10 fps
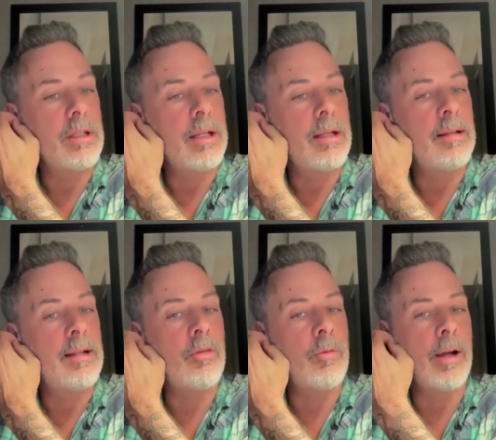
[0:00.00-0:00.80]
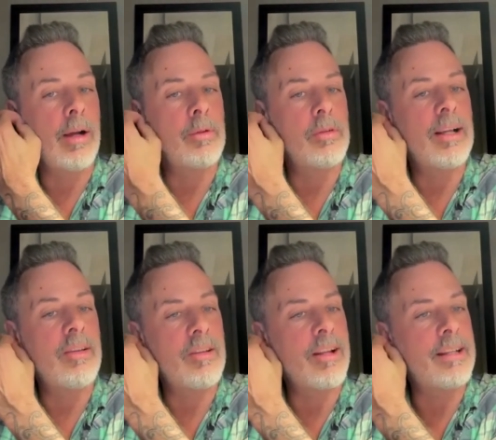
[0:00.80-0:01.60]
And that's why we're
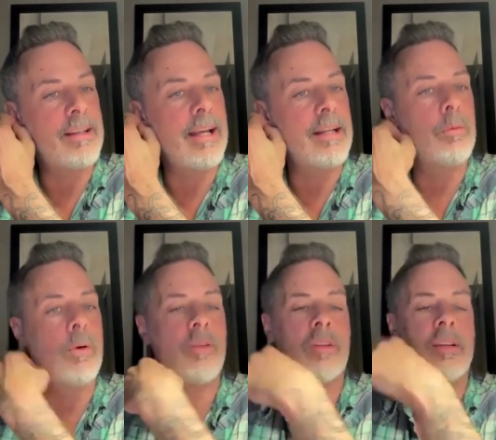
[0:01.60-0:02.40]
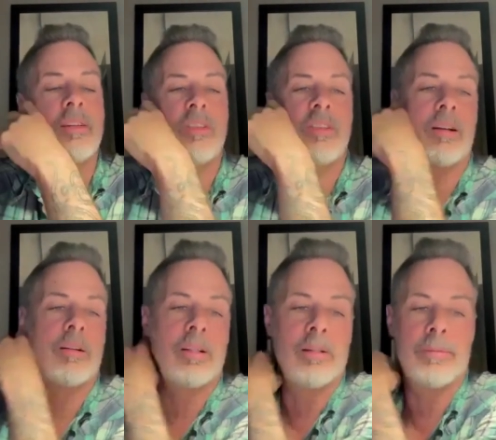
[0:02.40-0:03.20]
dressed like that. It wasn't
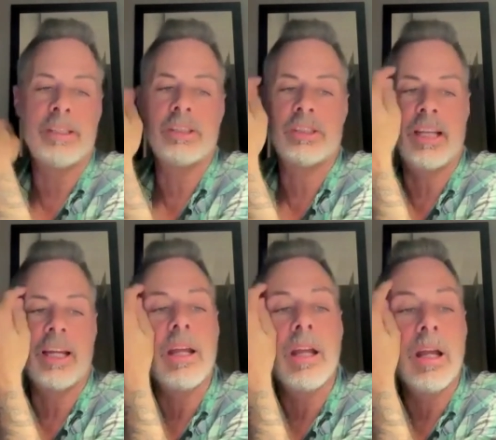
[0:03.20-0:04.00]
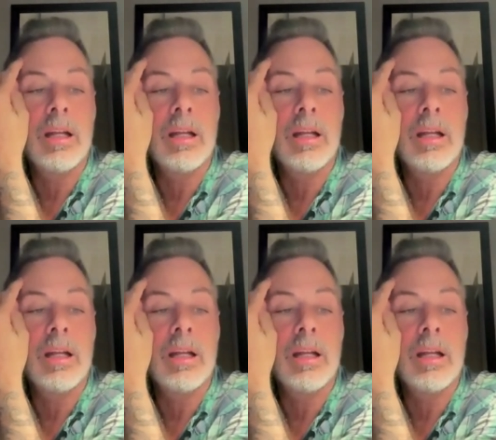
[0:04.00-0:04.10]
necessarily a beach day.